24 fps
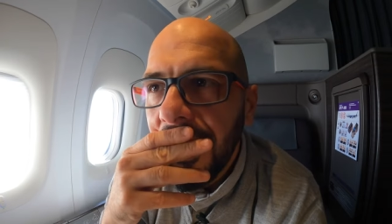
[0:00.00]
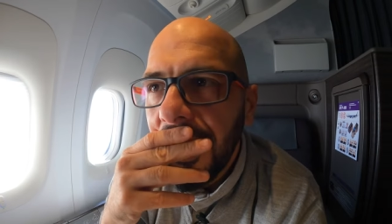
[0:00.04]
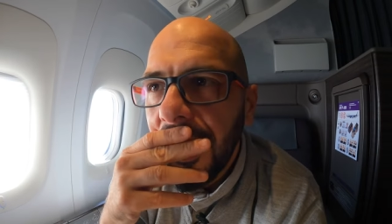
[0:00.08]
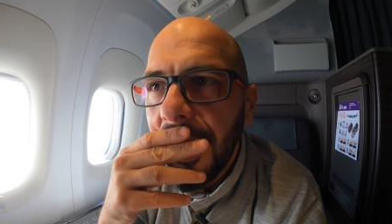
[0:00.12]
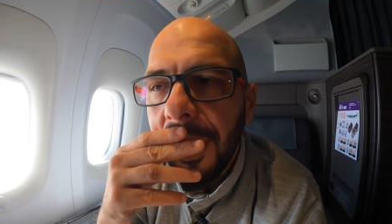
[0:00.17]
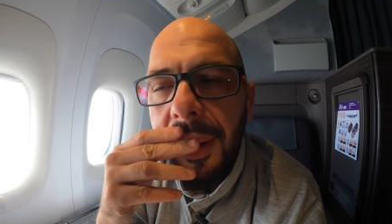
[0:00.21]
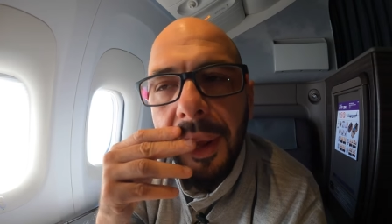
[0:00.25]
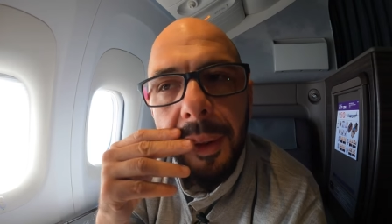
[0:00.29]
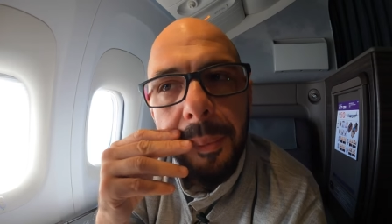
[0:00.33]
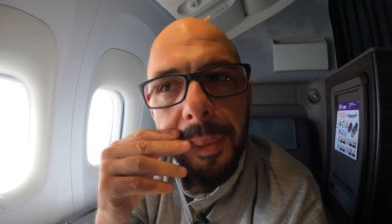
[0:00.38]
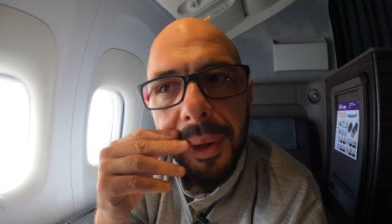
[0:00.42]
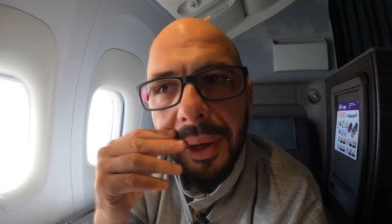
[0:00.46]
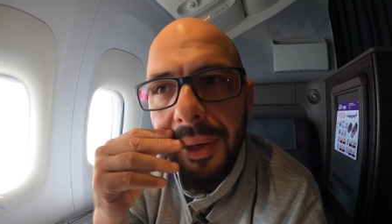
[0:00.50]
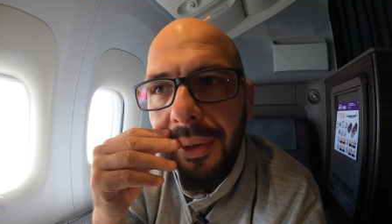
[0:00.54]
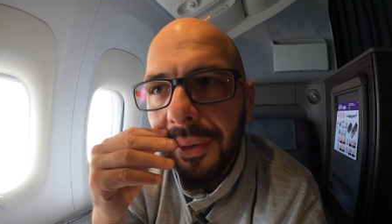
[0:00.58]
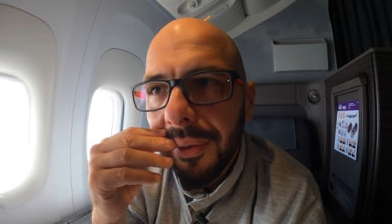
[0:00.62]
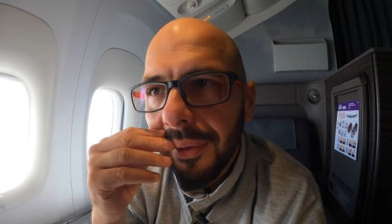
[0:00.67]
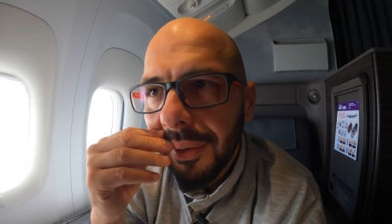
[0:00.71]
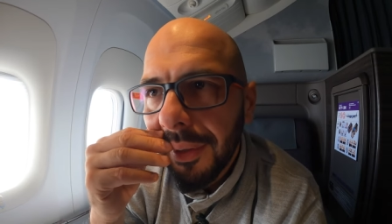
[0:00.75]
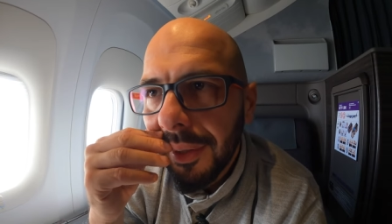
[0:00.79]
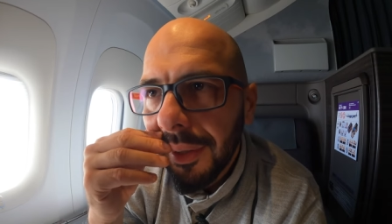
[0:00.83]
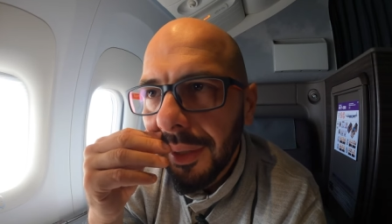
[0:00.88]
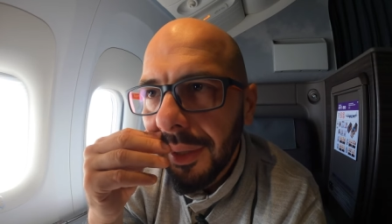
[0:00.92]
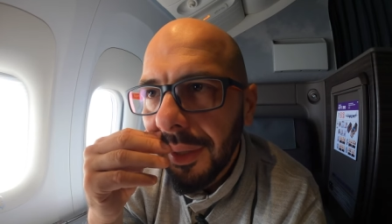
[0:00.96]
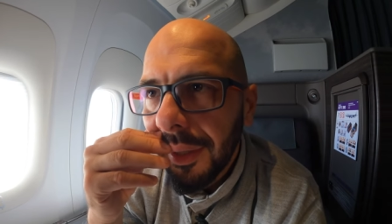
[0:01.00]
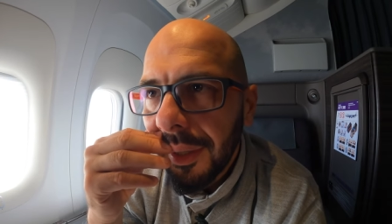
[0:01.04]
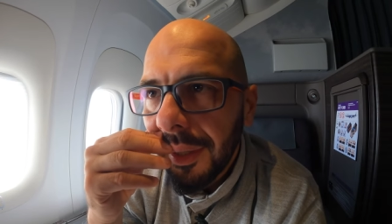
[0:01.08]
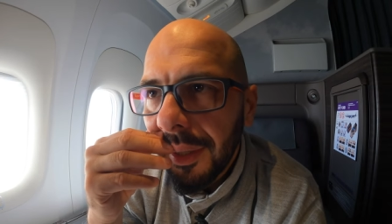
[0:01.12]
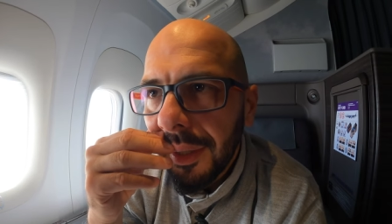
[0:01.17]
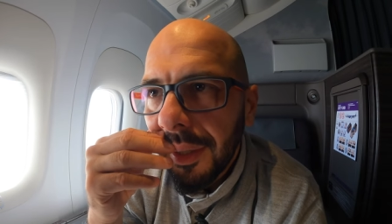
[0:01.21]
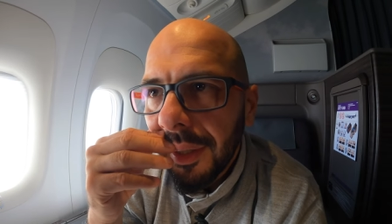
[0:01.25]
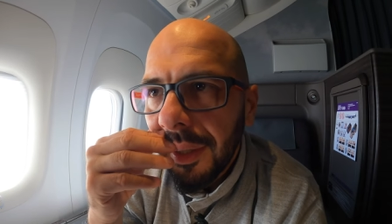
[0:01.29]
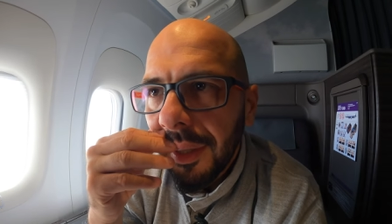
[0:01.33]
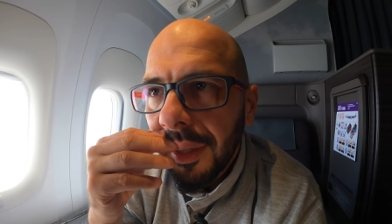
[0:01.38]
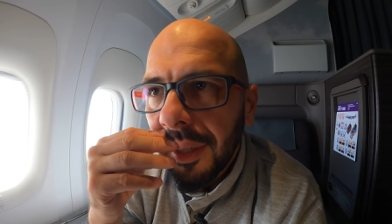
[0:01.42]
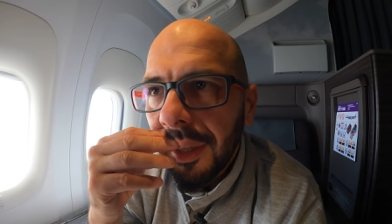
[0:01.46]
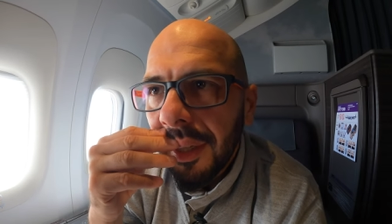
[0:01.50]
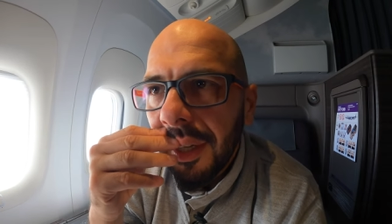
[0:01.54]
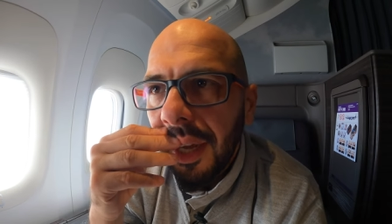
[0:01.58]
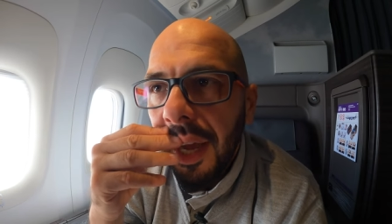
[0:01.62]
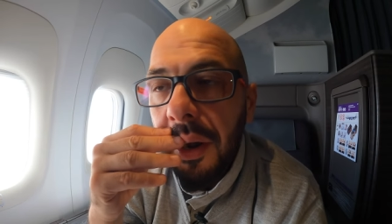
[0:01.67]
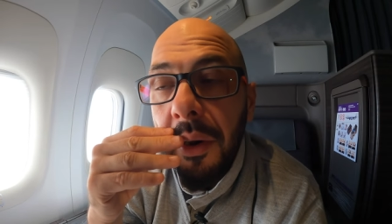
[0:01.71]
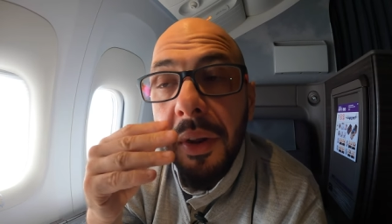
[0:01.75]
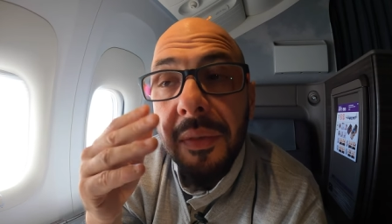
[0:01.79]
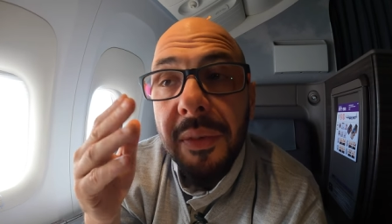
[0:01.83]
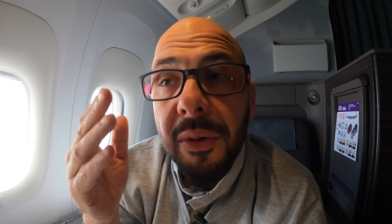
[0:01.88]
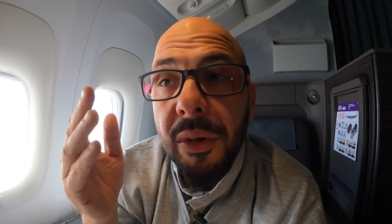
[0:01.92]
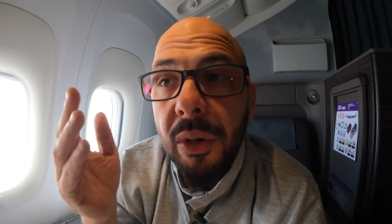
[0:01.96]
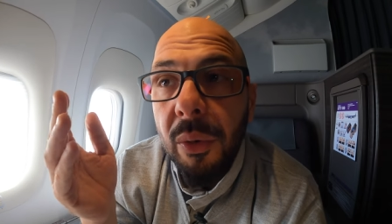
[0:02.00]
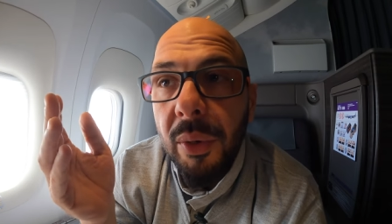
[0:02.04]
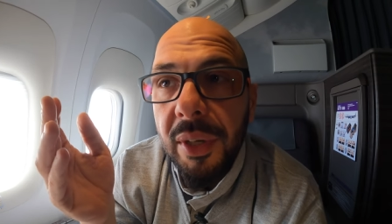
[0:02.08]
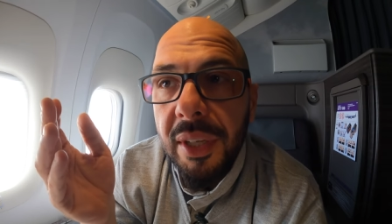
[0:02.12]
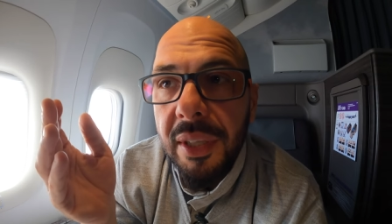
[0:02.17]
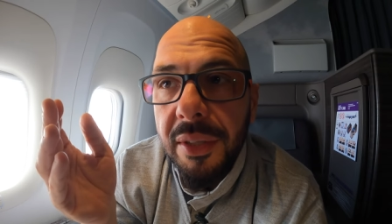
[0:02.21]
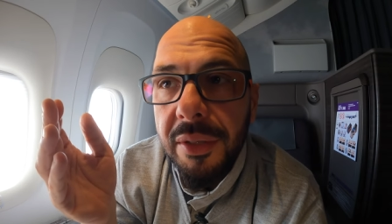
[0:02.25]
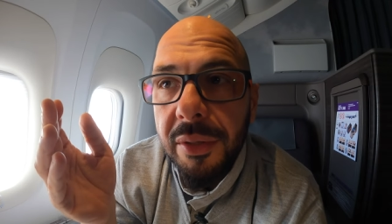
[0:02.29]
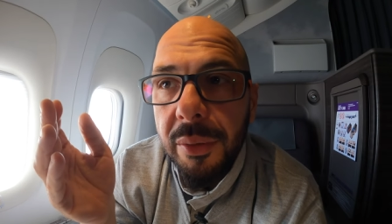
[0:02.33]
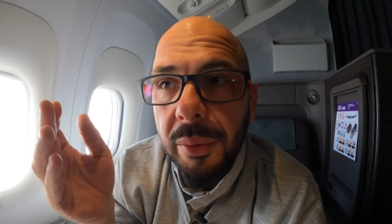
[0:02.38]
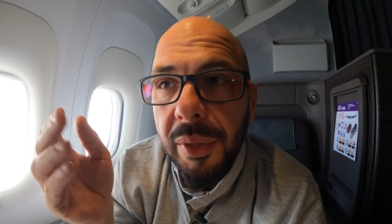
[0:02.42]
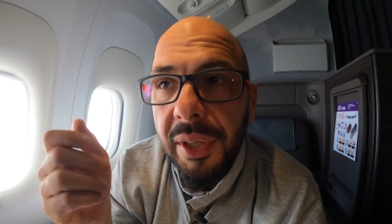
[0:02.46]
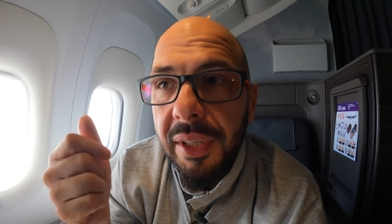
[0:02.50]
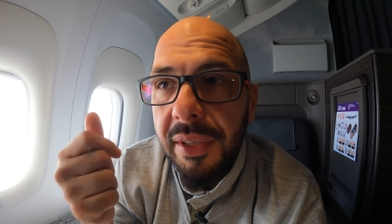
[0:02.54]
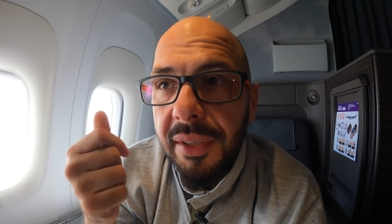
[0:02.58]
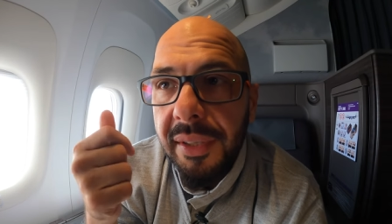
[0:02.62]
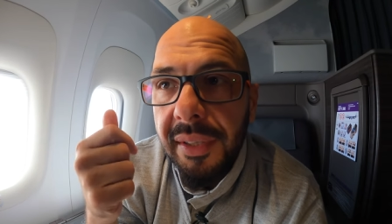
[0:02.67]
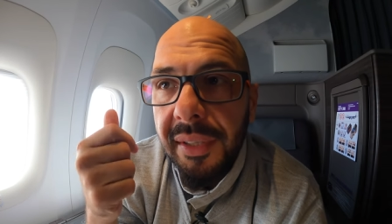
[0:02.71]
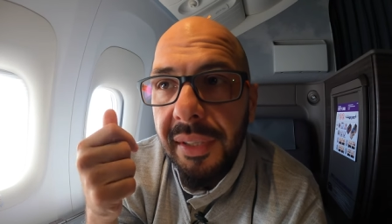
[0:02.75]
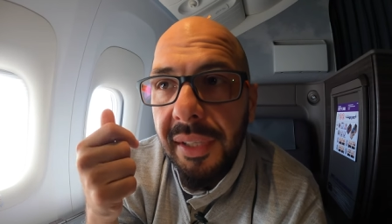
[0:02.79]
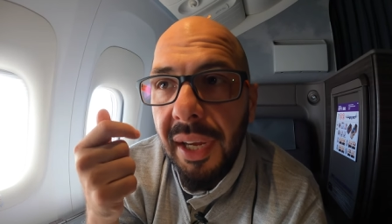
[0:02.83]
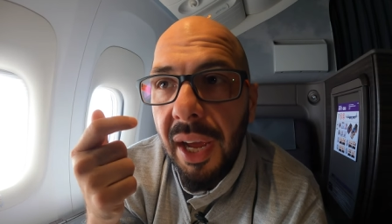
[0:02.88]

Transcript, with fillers: I mean, I don't even know what else to eat.